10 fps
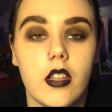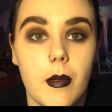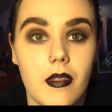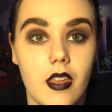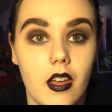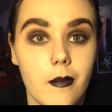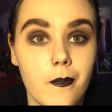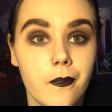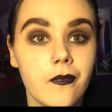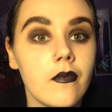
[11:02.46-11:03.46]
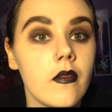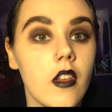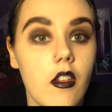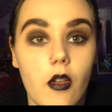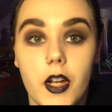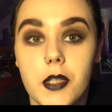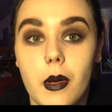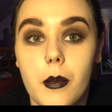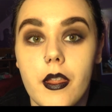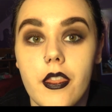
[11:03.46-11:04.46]
lipstick, so I just
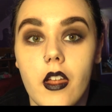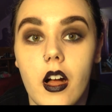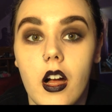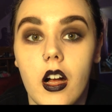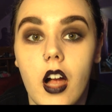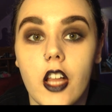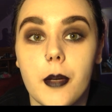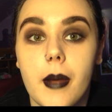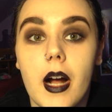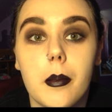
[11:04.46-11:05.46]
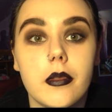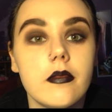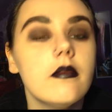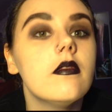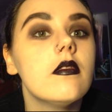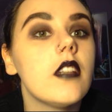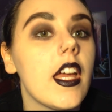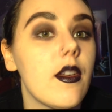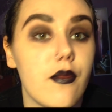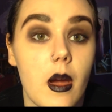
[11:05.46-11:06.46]
went with uh, Colourpop
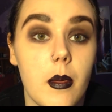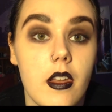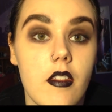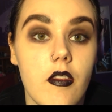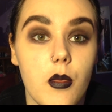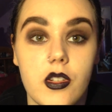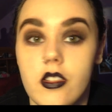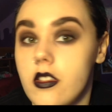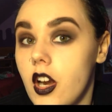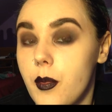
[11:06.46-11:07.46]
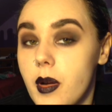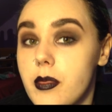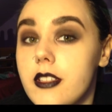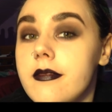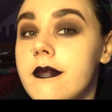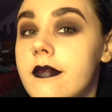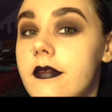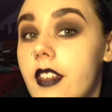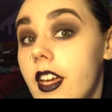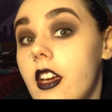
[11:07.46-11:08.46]
in Feminist, which is dark purple.
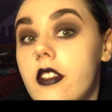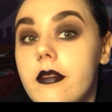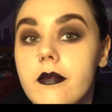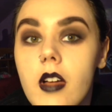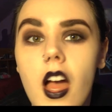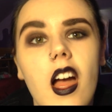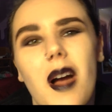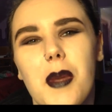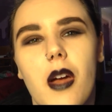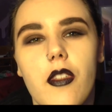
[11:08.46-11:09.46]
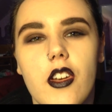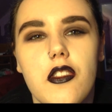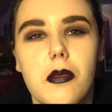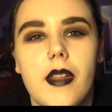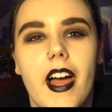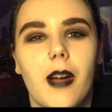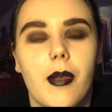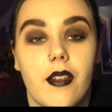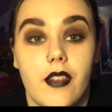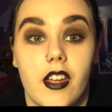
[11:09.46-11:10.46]
Figured, I mean, I was gonna do black, but
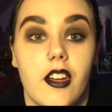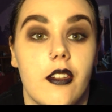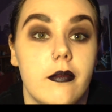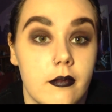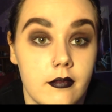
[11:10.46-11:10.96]
I figured